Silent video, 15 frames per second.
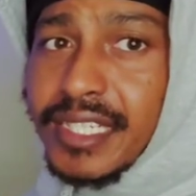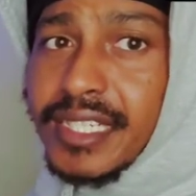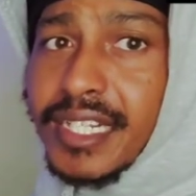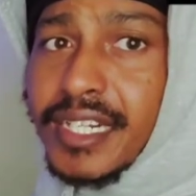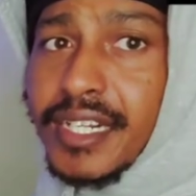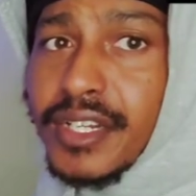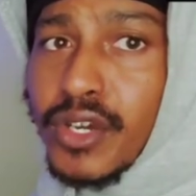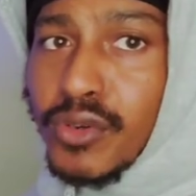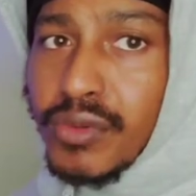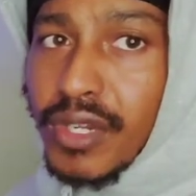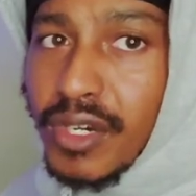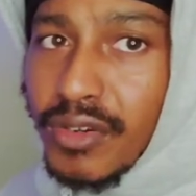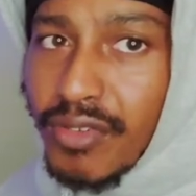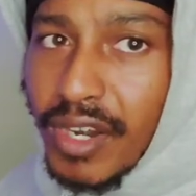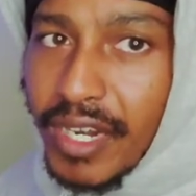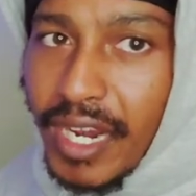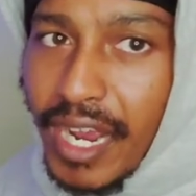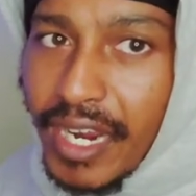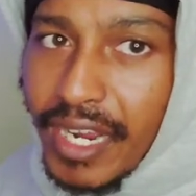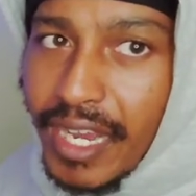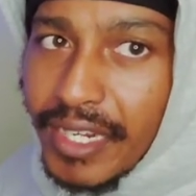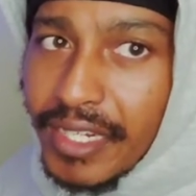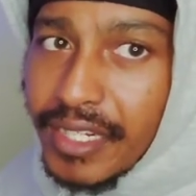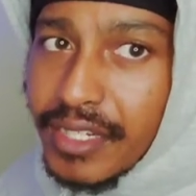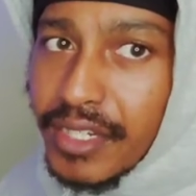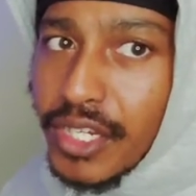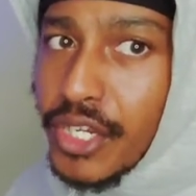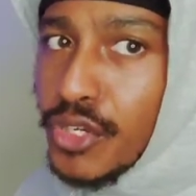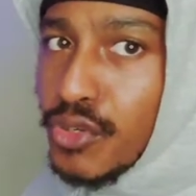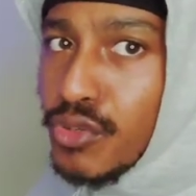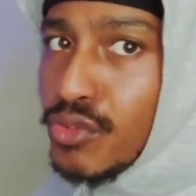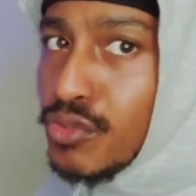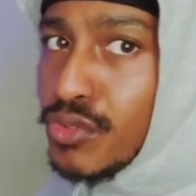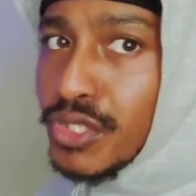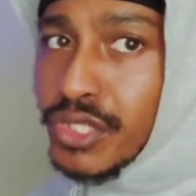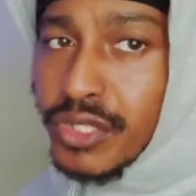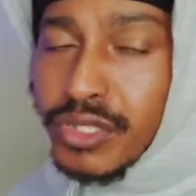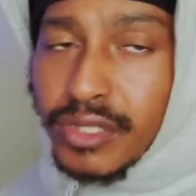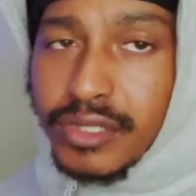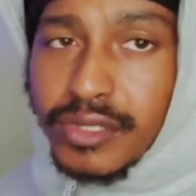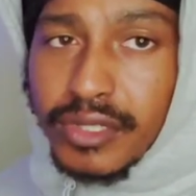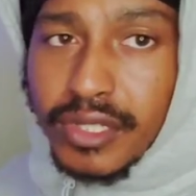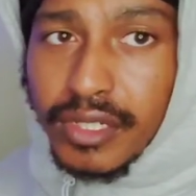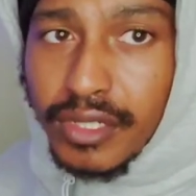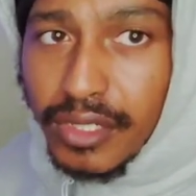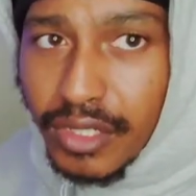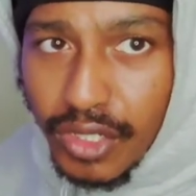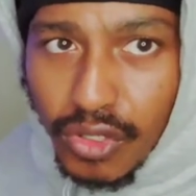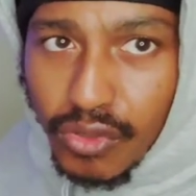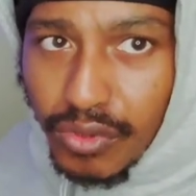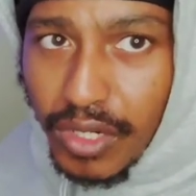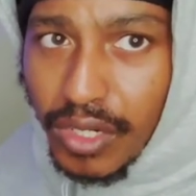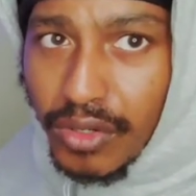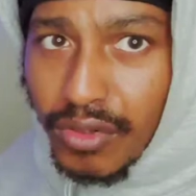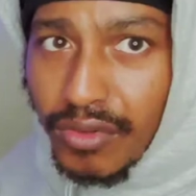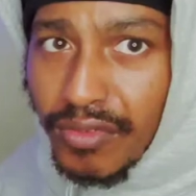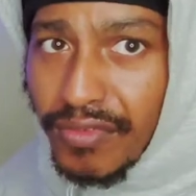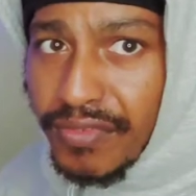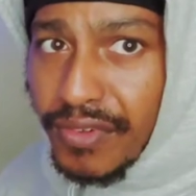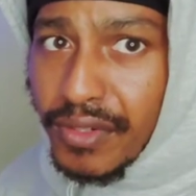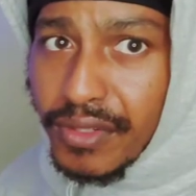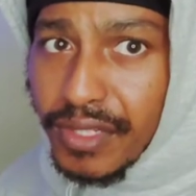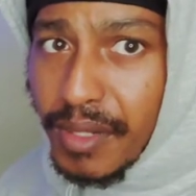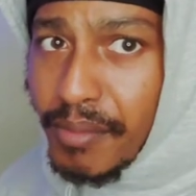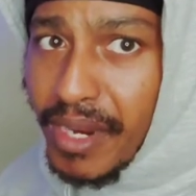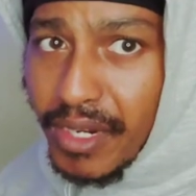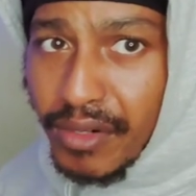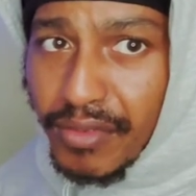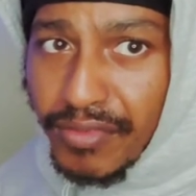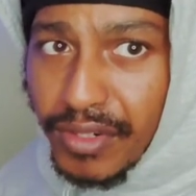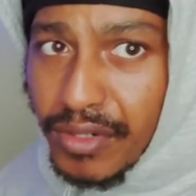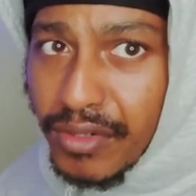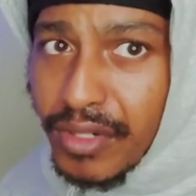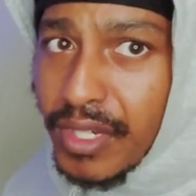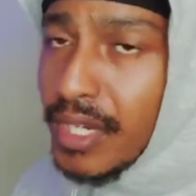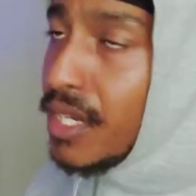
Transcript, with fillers: did a no-no, right? I did a huge no-no for the microphone.